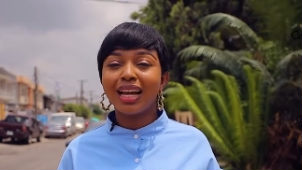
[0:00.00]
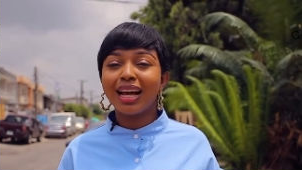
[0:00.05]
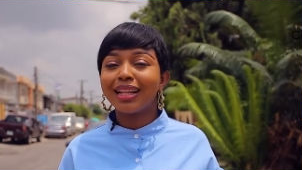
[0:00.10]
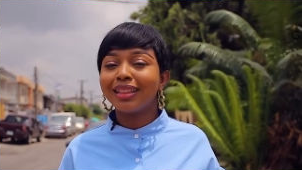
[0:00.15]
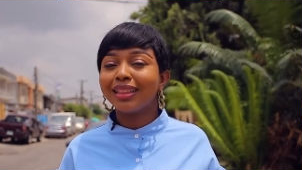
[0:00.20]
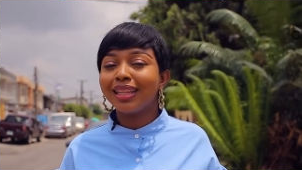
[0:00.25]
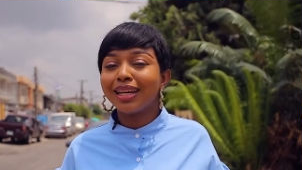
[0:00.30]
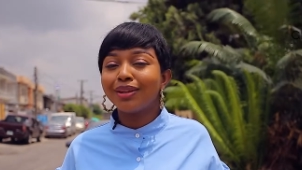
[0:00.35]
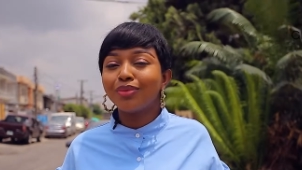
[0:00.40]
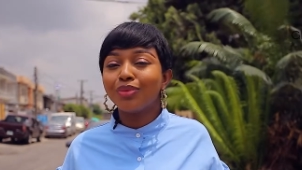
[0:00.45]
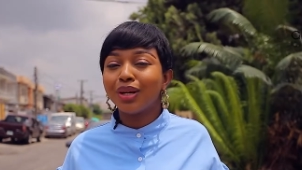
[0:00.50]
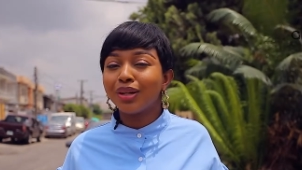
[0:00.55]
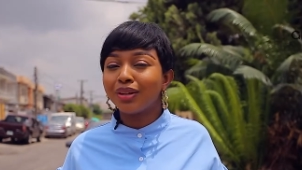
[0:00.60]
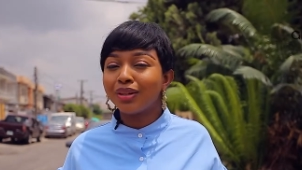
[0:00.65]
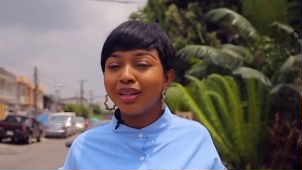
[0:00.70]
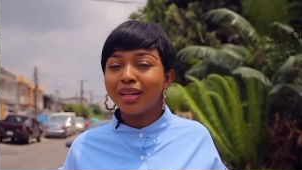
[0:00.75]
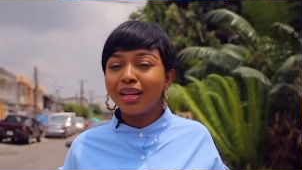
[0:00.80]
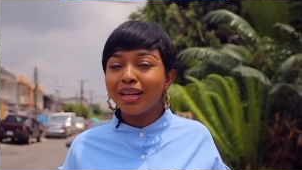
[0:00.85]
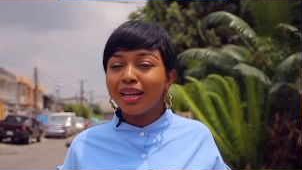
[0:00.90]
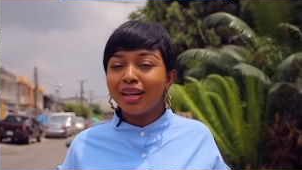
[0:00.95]
And then,
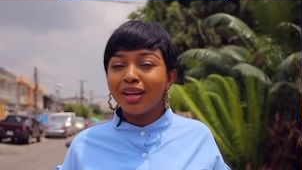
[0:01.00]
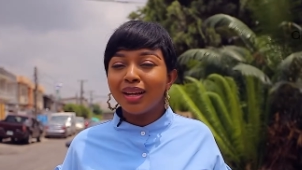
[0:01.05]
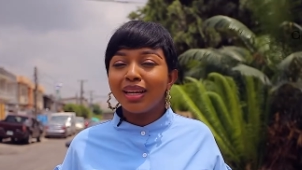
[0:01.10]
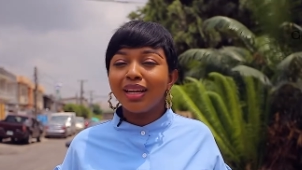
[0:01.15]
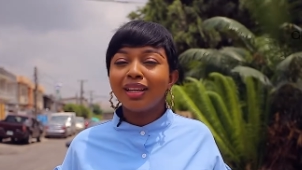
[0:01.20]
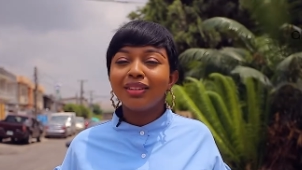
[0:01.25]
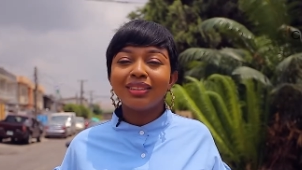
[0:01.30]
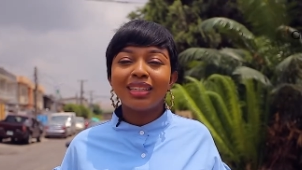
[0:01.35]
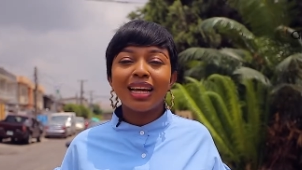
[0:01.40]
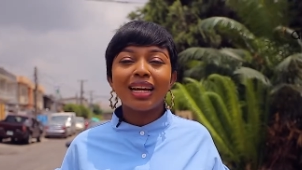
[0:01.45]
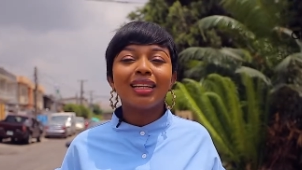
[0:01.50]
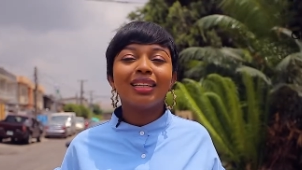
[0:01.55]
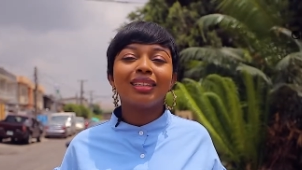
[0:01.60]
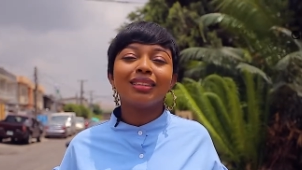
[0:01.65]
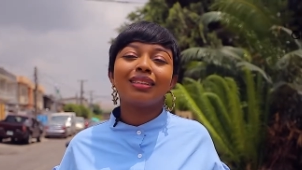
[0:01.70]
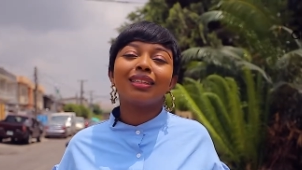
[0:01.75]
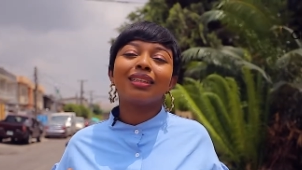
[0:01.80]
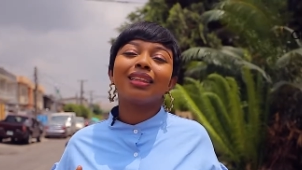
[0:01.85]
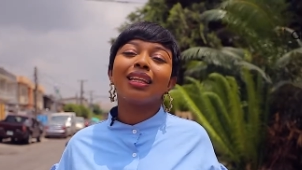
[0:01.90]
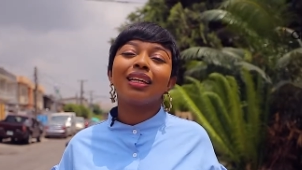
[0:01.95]
well, if that
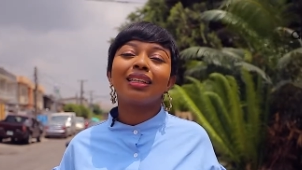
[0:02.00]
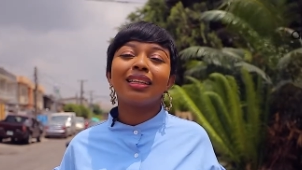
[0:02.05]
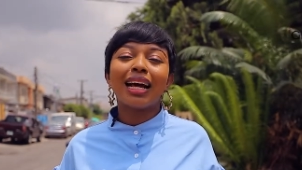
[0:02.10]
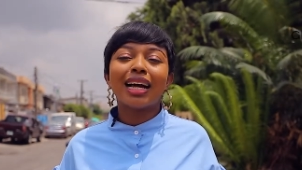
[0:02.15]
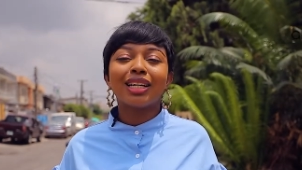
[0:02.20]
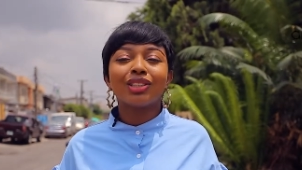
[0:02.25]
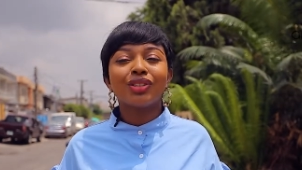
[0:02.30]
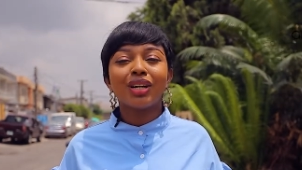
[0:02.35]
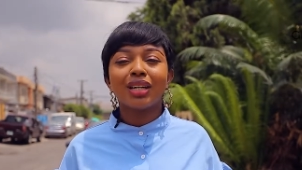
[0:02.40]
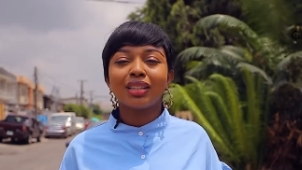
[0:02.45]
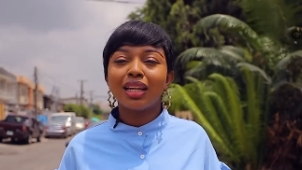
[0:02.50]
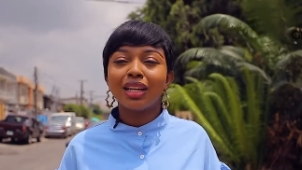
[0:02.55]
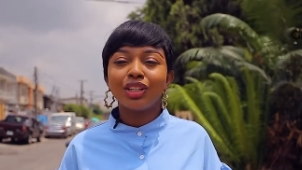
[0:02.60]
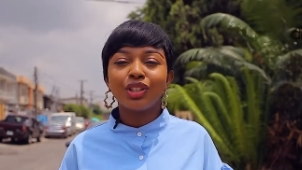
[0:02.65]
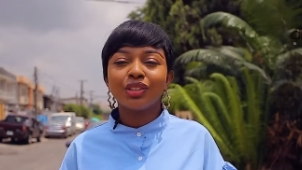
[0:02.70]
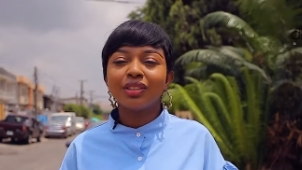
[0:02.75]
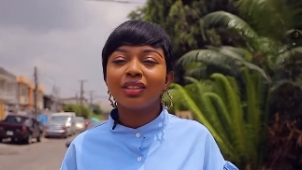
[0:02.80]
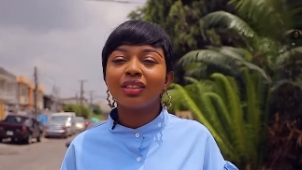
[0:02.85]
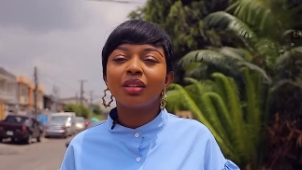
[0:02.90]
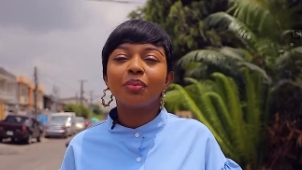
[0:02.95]
is the thing that attracted
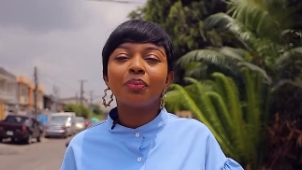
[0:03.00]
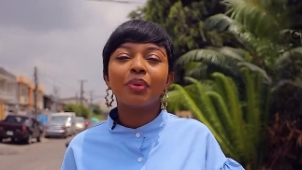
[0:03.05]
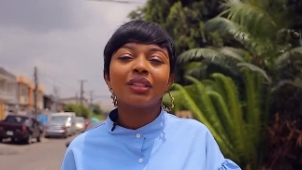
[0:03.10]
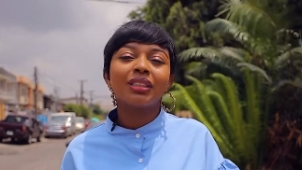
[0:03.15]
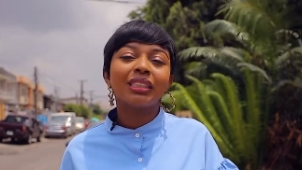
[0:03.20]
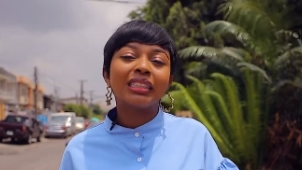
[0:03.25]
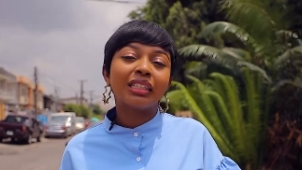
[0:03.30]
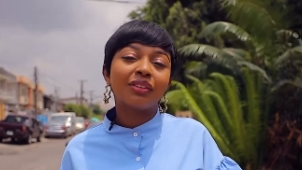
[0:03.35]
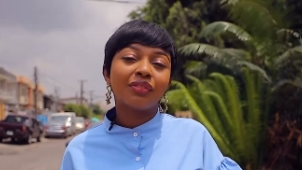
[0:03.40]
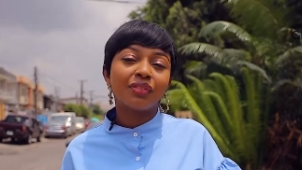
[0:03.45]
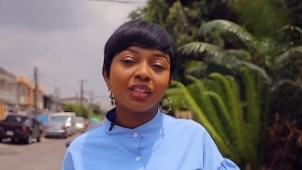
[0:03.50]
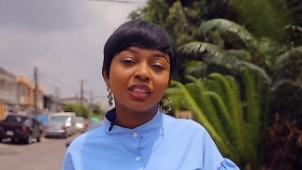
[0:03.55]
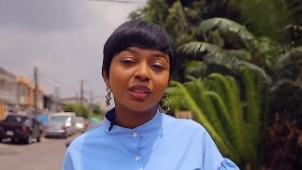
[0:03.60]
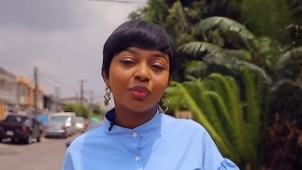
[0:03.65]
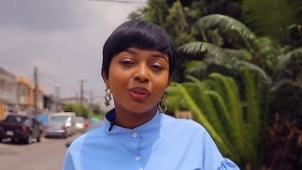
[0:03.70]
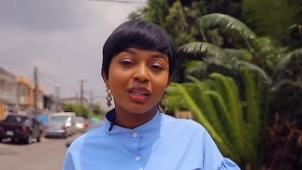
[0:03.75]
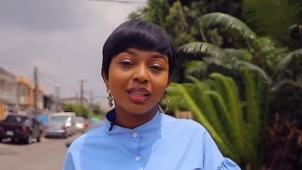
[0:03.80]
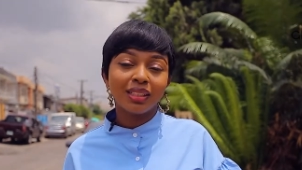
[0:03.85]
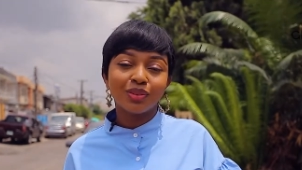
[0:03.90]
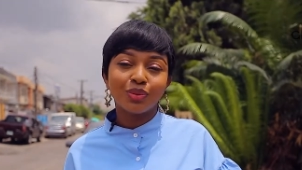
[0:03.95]
you to the person in the first
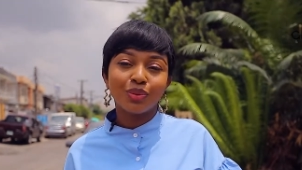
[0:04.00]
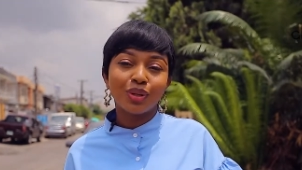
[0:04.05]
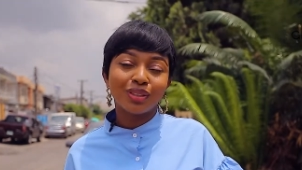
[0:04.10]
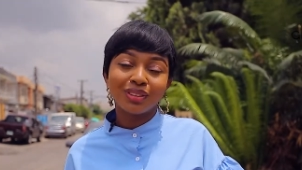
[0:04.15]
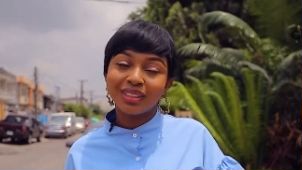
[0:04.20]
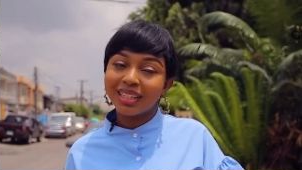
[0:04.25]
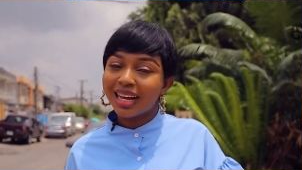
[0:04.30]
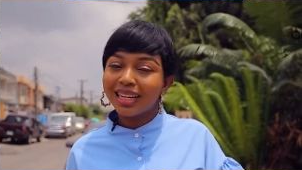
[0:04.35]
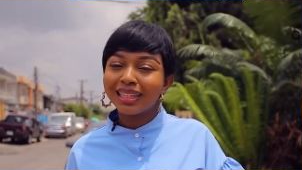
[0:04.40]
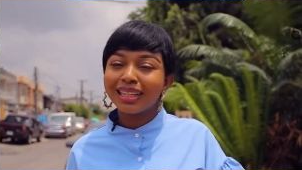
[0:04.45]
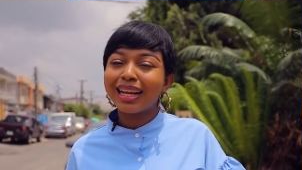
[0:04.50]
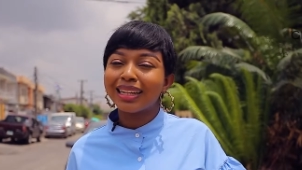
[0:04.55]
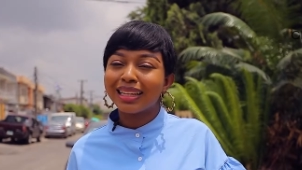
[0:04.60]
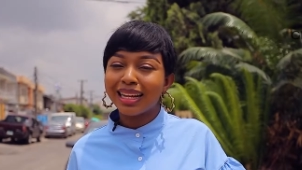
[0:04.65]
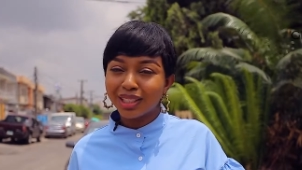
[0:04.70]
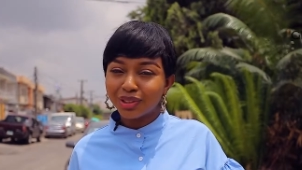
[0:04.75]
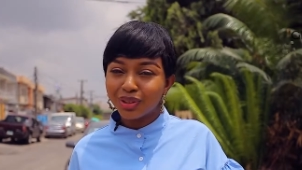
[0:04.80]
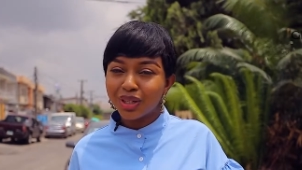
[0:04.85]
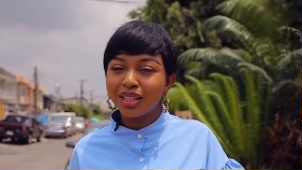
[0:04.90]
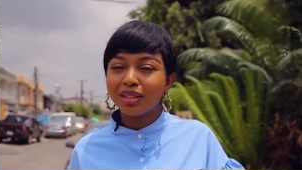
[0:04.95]
place, well, that can
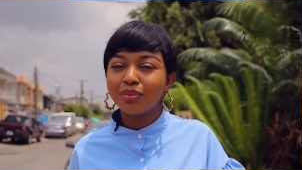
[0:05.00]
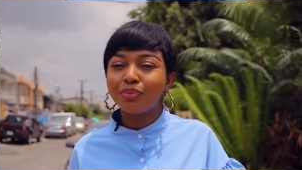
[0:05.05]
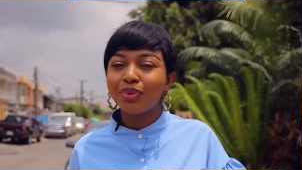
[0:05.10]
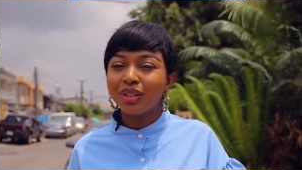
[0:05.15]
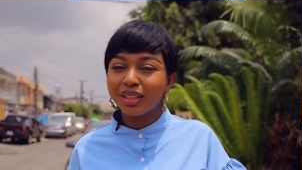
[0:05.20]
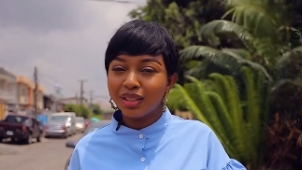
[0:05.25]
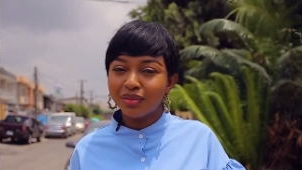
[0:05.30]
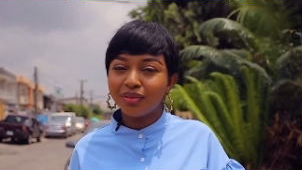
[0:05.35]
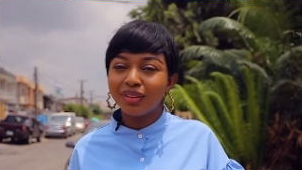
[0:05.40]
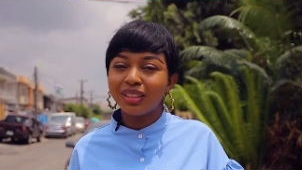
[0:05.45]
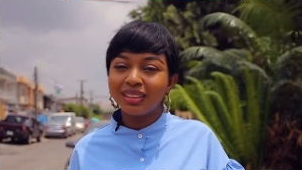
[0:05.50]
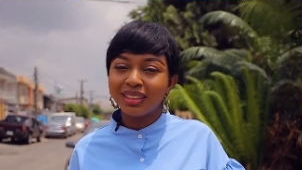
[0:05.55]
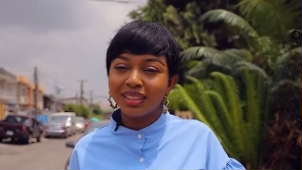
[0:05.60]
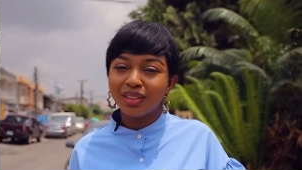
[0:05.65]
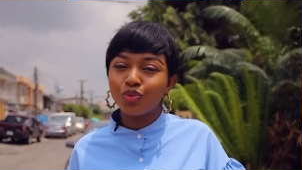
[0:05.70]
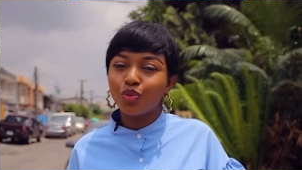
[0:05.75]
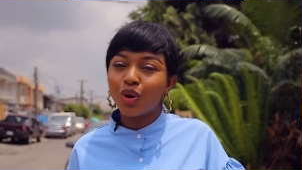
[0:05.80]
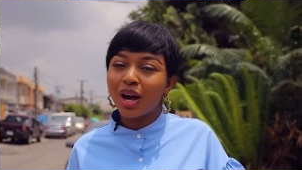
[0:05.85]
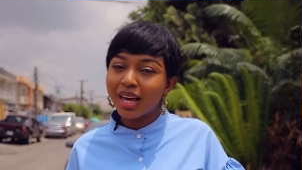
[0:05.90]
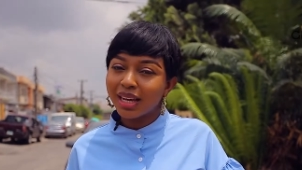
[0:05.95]
actually be the
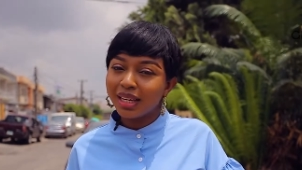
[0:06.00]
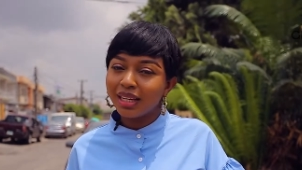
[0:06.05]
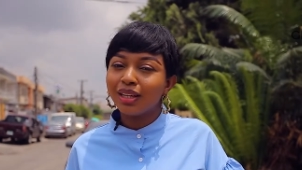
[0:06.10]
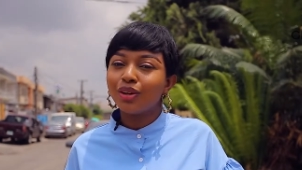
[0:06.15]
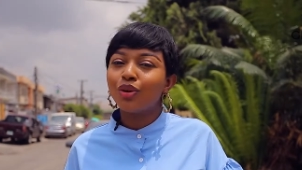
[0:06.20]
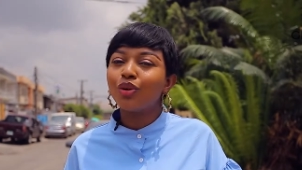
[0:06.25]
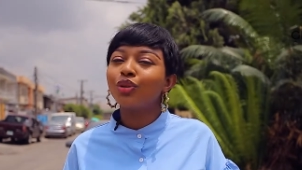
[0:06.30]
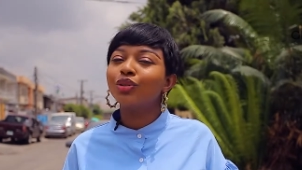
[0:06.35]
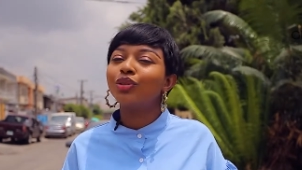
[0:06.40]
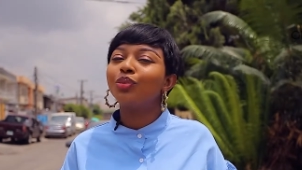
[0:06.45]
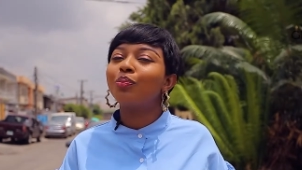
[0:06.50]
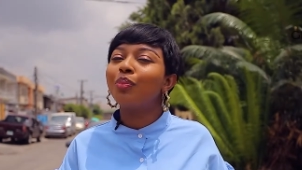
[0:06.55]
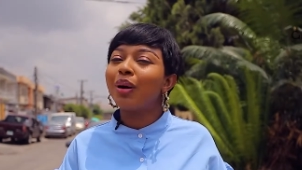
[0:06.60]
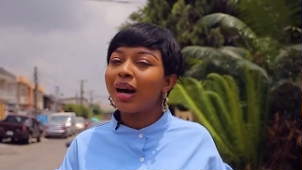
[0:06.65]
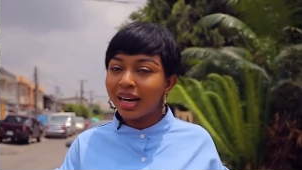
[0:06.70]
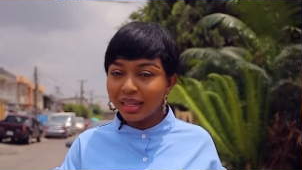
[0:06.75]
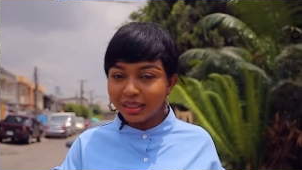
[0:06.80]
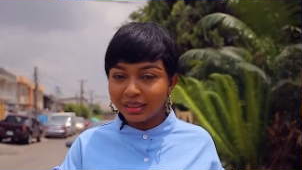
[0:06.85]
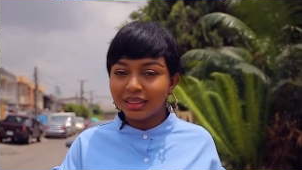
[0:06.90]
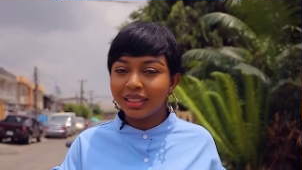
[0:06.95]
reason why it goes
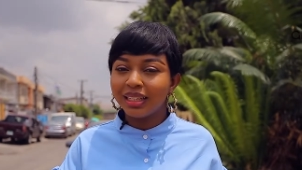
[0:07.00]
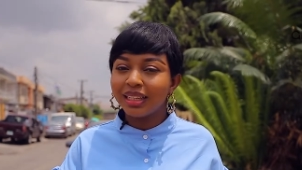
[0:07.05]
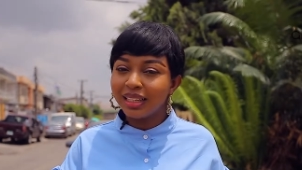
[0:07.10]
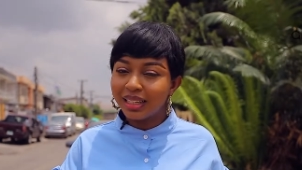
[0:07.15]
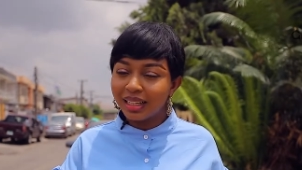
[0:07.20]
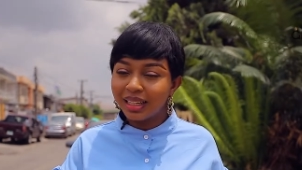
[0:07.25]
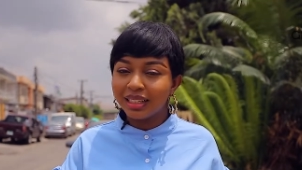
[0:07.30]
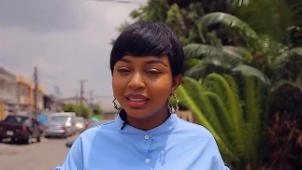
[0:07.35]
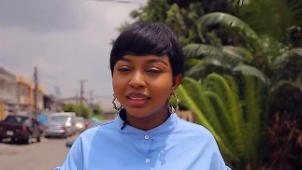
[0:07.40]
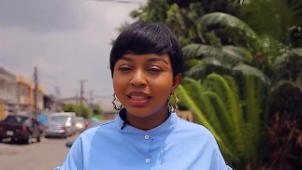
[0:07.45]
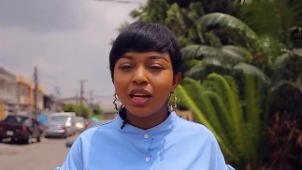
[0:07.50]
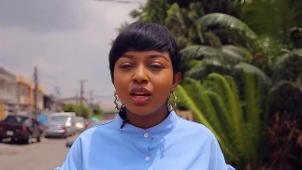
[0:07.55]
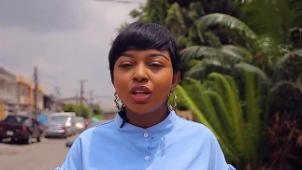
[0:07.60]
bad again.